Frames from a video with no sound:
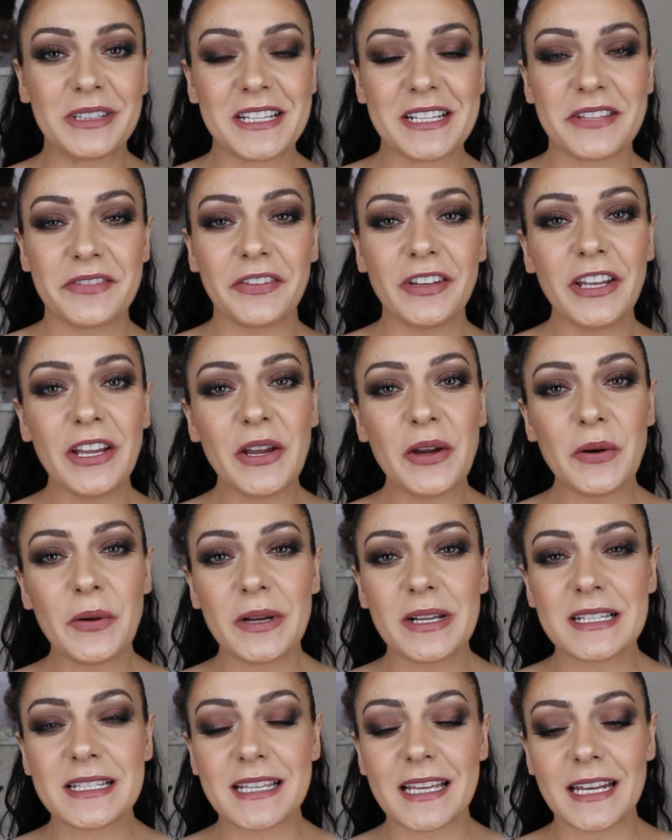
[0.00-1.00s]
This video
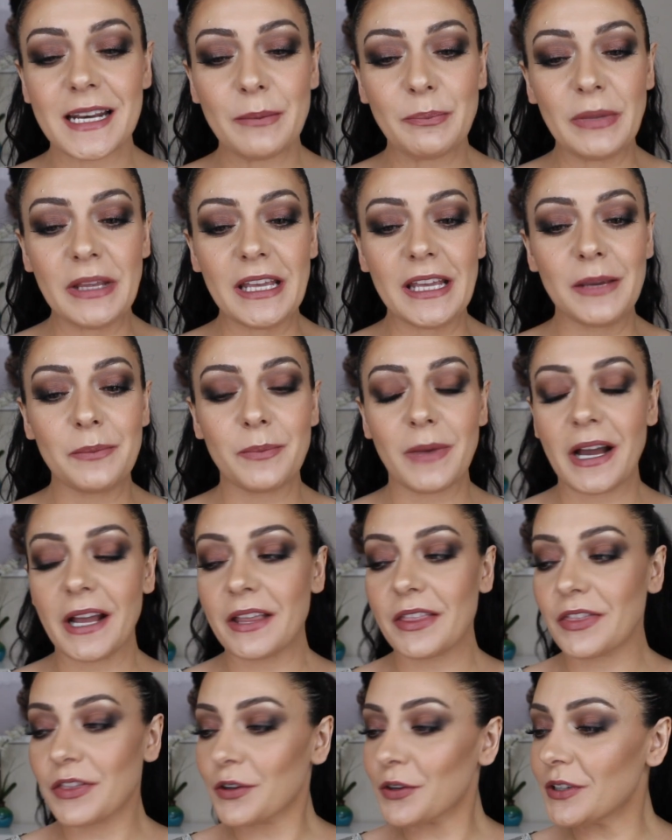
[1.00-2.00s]
is gonna be
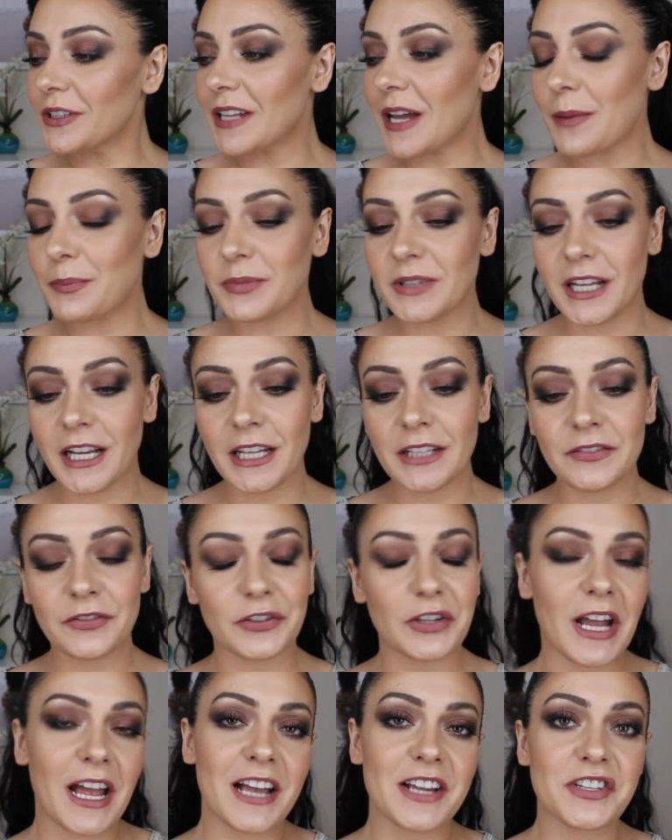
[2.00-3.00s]
my third update
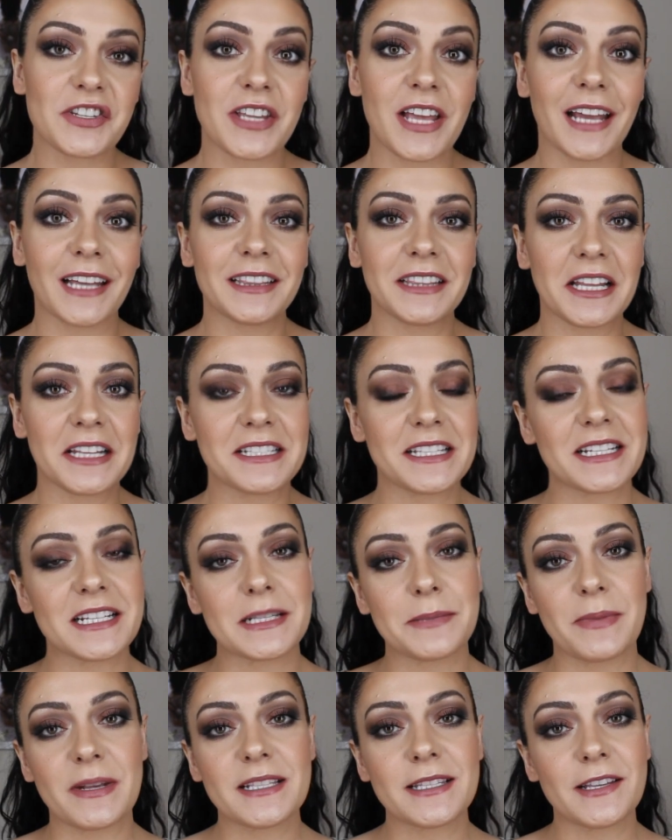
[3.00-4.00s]
for hashtag that's
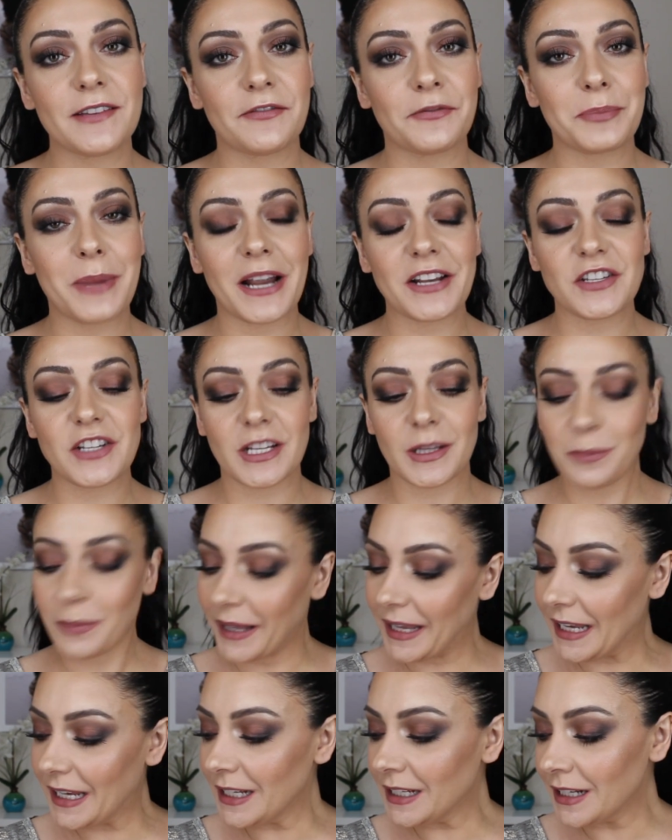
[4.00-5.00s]
expensive project
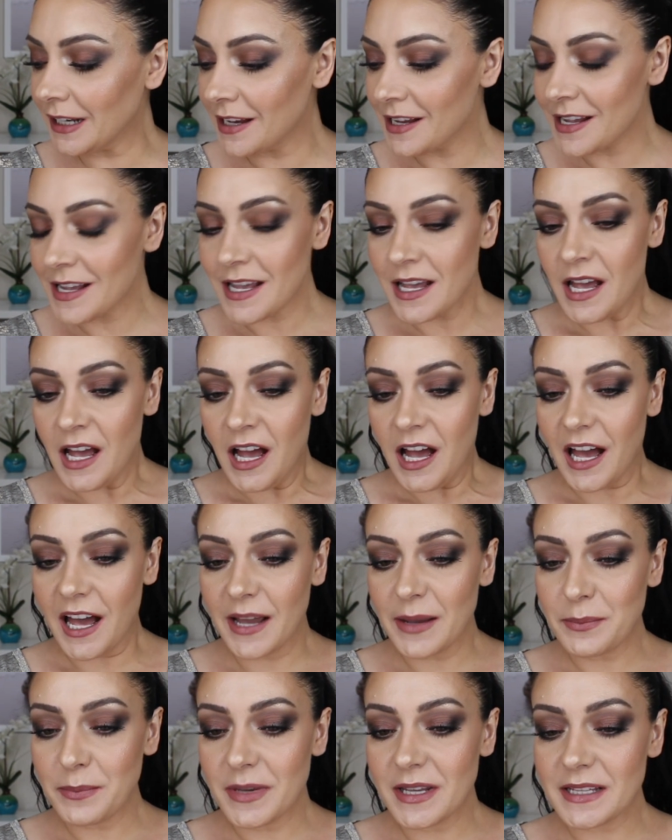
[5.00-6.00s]
pan.
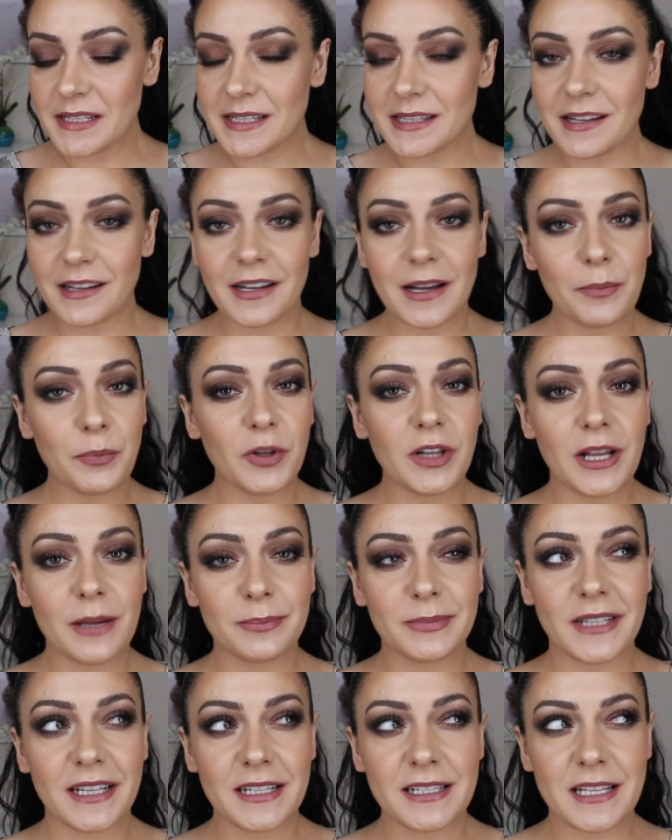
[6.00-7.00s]
I missed a couple
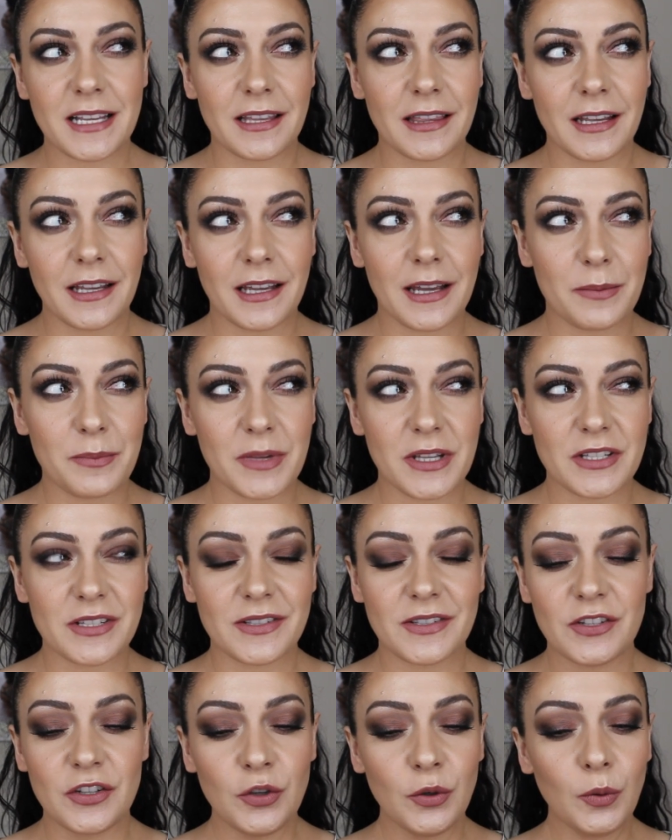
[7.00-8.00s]
updates. I think I
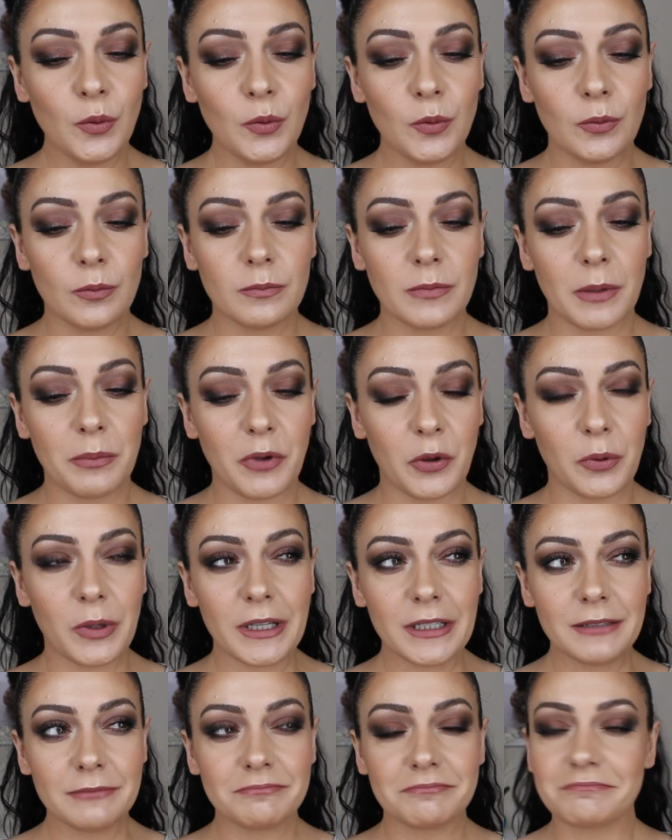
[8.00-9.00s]
missed two, maybe
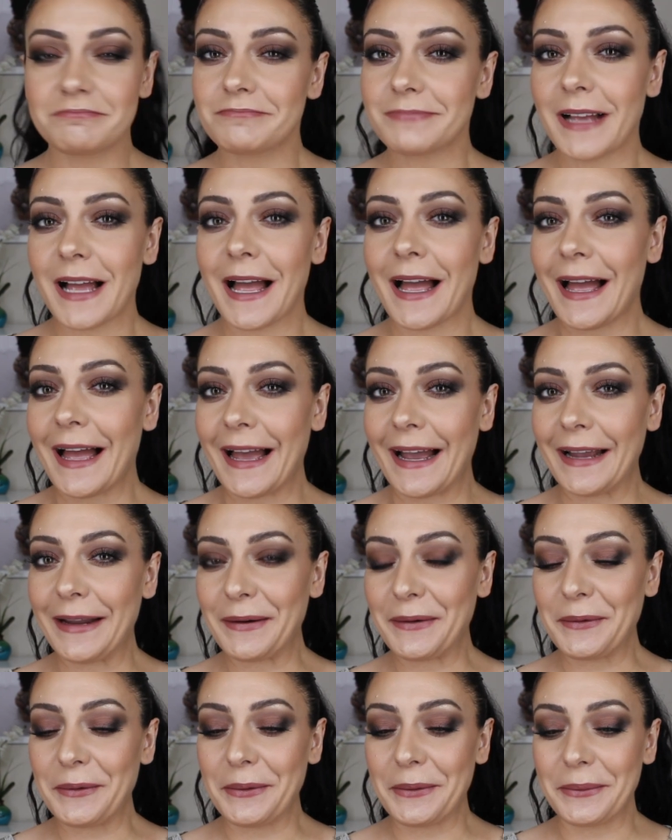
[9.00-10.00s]
one.
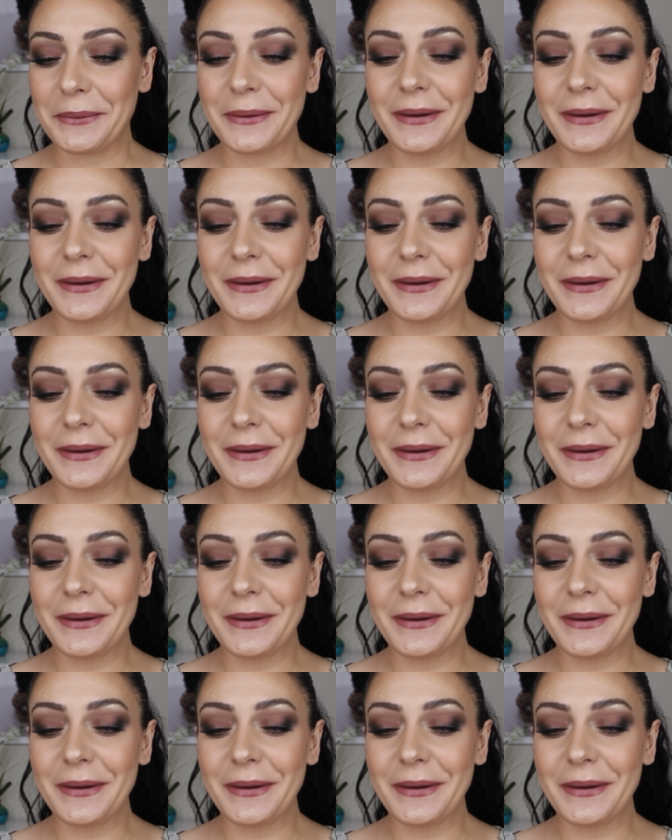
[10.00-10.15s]
I don't know.